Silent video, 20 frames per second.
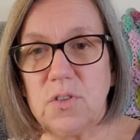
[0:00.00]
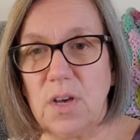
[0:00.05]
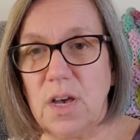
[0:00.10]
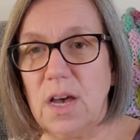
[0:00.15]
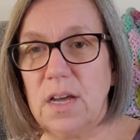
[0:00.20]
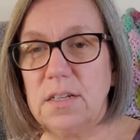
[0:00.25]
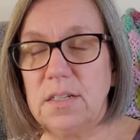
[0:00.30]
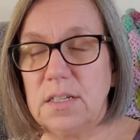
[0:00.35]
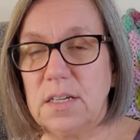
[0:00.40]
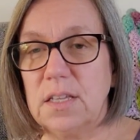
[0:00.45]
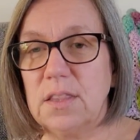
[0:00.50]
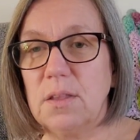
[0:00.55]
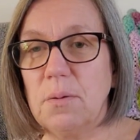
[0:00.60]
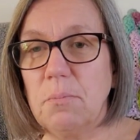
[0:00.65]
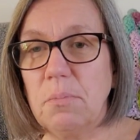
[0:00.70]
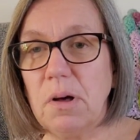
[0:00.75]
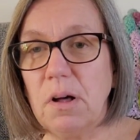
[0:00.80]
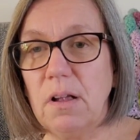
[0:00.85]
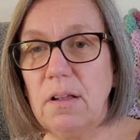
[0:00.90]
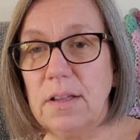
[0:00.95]
you had to get the
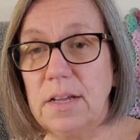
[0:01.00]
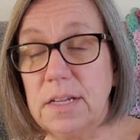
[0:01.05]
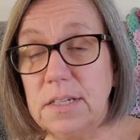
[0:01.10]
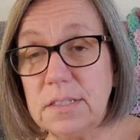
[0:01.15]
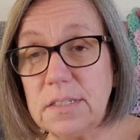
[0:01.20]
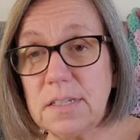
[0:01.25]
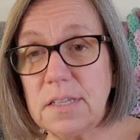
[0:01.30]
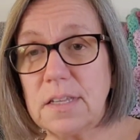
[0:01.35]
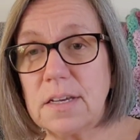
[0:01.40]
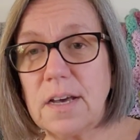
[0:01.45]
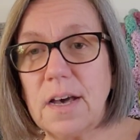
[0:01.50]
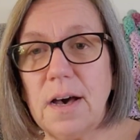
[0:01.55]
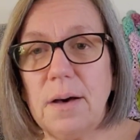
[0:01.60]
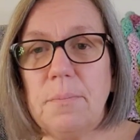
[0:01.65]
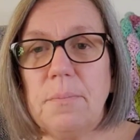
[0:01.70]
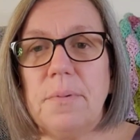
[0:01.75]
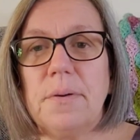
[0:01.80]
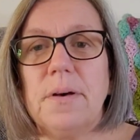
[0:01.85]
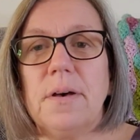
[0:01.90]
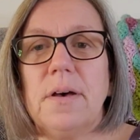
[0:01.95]
ball into the
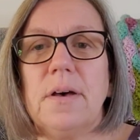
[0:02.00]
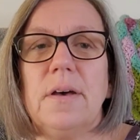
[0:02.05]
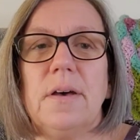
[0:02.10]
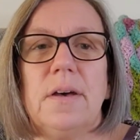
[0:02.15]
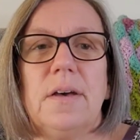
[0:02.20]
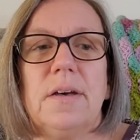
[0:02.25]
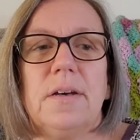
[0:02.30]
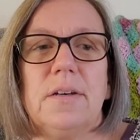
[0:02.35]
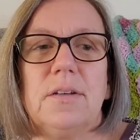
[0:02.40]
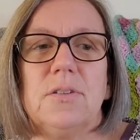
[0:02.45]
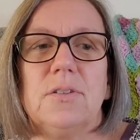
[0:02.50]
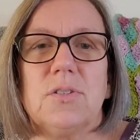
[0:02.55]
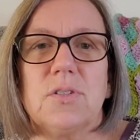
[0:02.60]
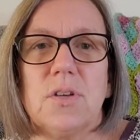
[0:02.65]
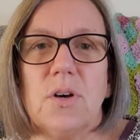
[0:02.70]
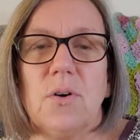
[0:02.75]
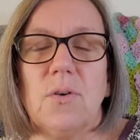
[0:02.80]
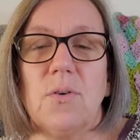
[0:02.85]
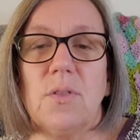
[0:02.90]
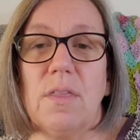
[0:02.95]
cup.
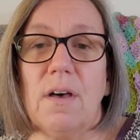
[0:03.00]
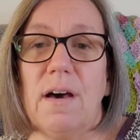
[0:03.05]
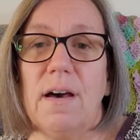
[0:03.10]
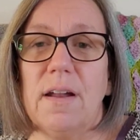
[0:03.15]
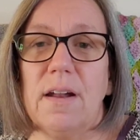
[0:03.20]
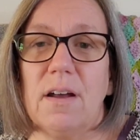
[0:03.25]
So that